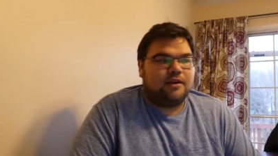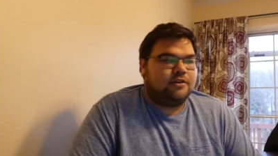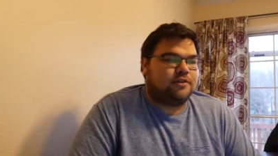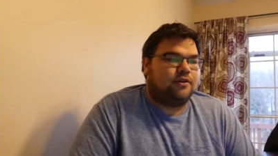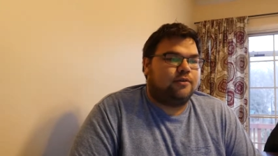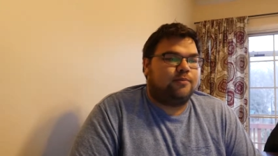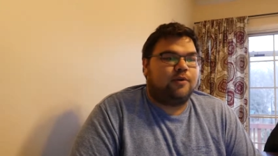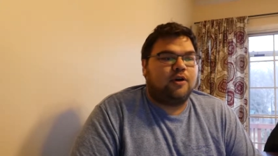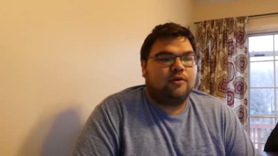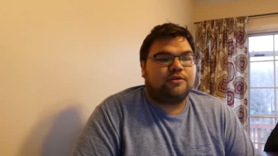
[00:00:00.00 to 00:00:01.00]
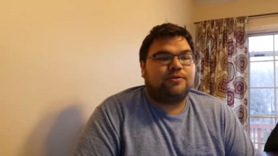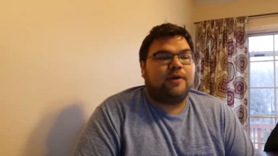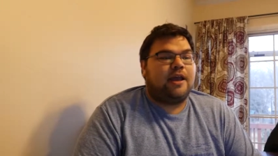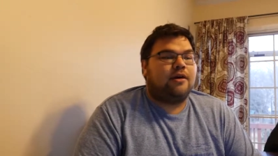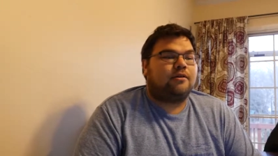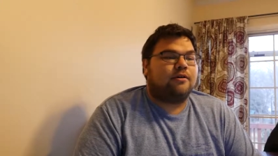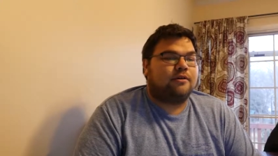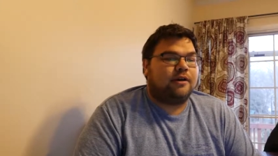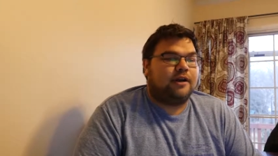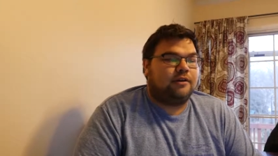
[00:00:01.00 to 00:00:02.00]
So go to
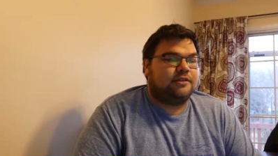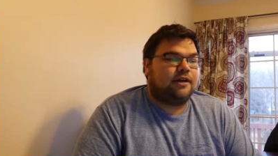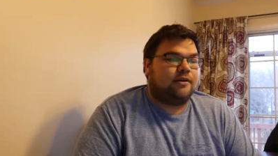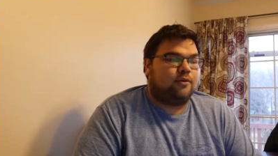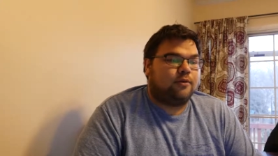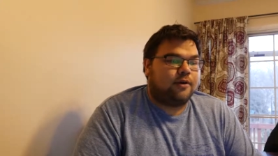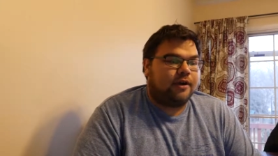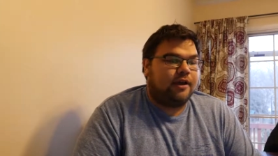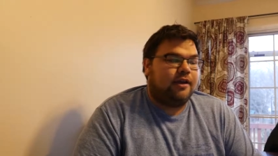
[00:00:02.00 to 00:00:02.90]
arrl.org.